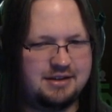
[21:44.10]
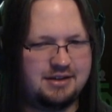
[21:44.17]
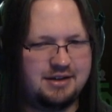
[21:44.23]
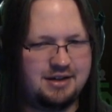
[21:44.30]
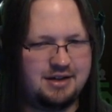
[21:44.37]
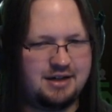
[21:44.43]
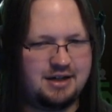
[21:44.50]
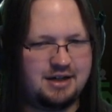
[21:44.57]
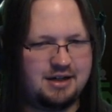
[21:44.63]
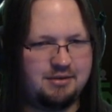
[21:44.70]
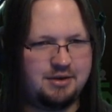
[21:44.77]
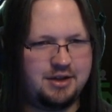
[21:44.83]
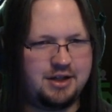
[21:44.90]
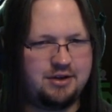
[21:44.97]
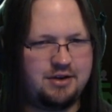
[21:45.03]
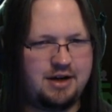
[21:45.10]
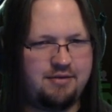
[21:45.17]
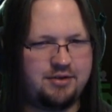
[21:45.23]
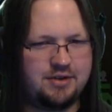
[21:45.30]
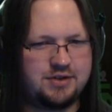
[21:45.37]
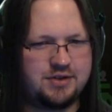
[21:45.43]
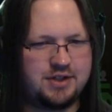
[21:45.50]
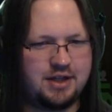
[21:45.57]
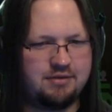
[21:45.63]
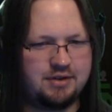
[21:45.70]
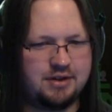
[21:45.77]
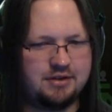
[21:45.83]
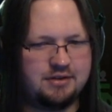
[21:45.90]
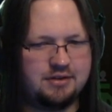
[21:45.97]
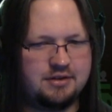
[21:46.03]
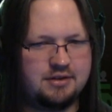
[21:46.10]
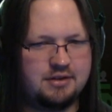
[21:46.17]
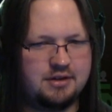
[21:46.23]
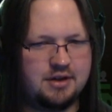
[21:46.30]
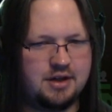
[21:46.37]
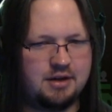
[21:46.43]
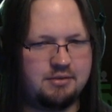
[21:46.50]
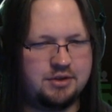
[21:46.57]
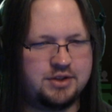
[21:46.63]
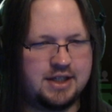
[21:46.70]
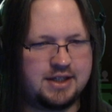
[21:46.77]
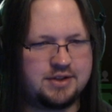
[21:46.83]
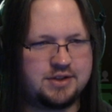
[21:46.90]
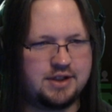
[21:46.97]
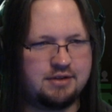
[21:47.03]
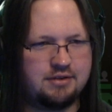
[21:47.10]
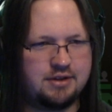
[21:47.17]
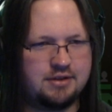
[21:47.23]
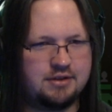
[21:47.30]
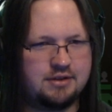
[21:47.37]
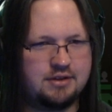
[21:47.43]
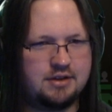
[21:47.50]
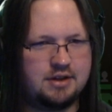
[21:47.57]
Well, they do have the Steven. Alright, we'll take Steven.